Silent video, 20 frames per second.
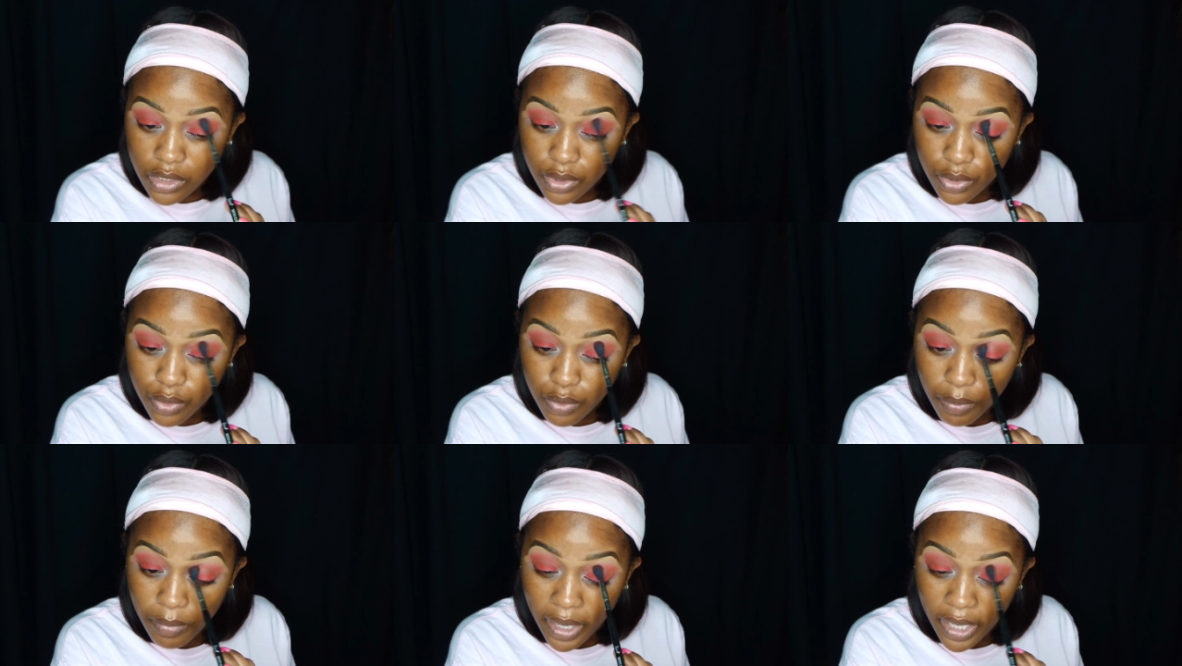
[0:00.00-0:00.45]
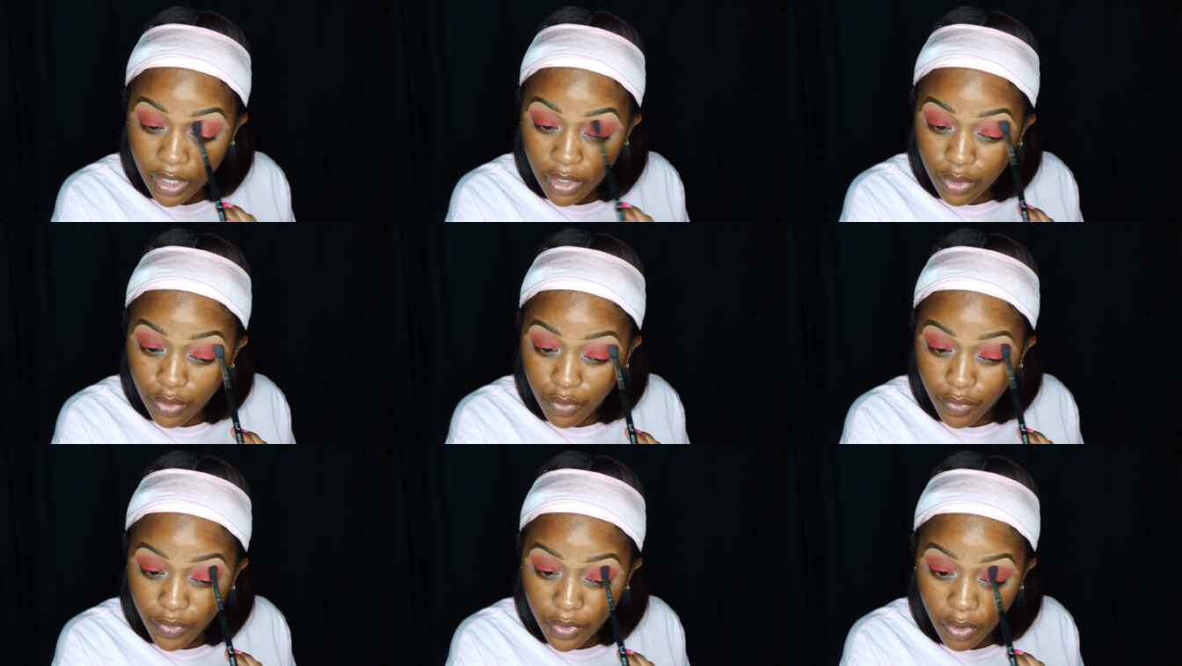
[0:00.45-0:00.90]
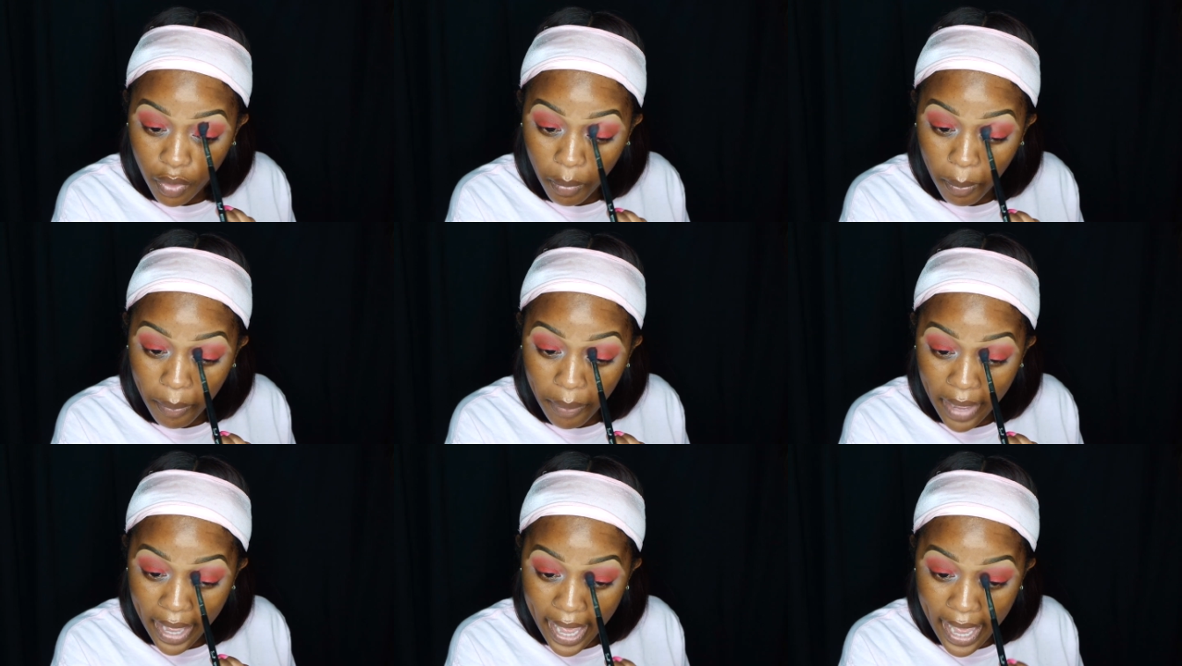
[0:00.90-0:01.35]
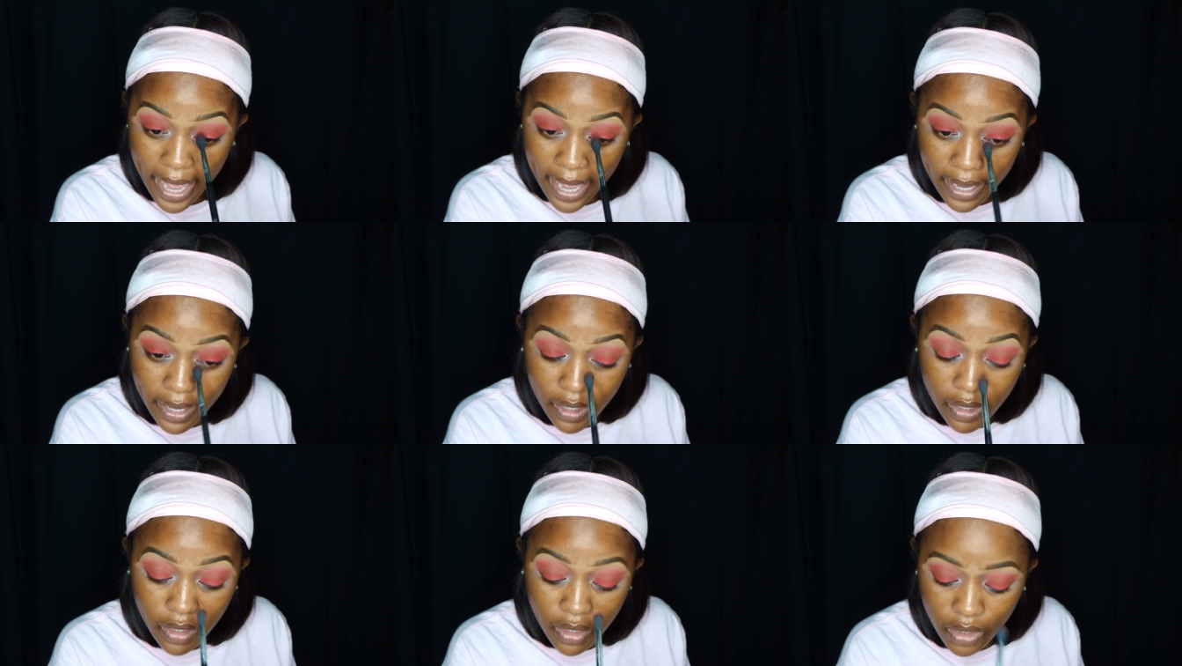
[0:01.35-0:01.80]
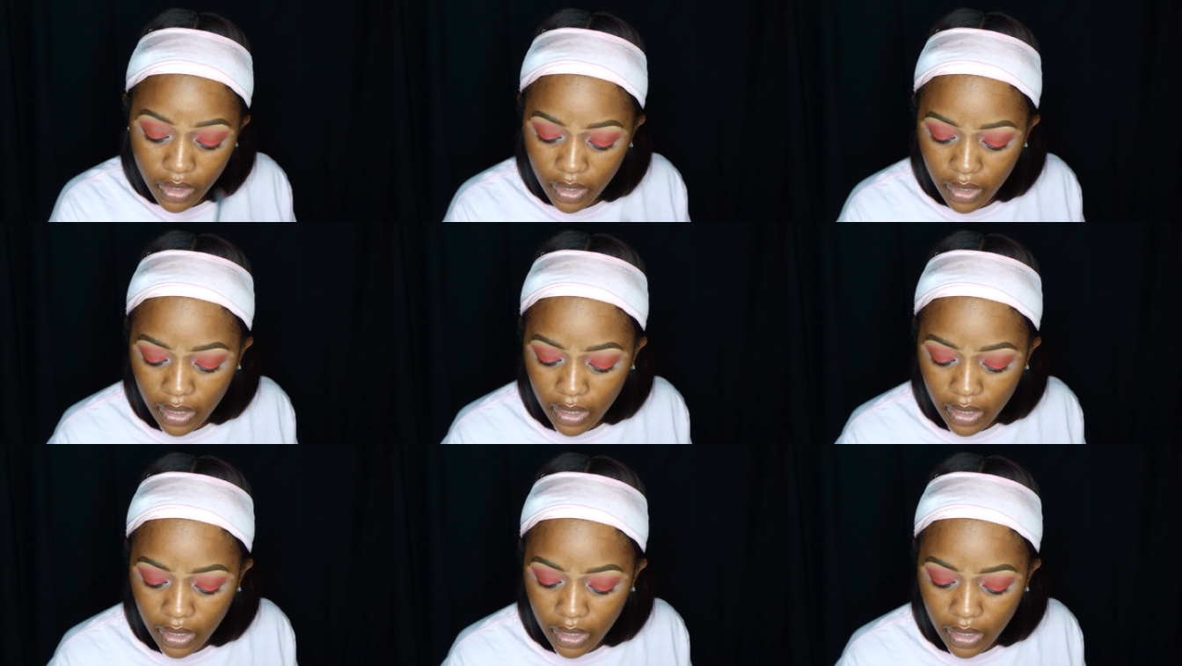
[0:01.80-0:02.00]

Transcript: to make you feel bad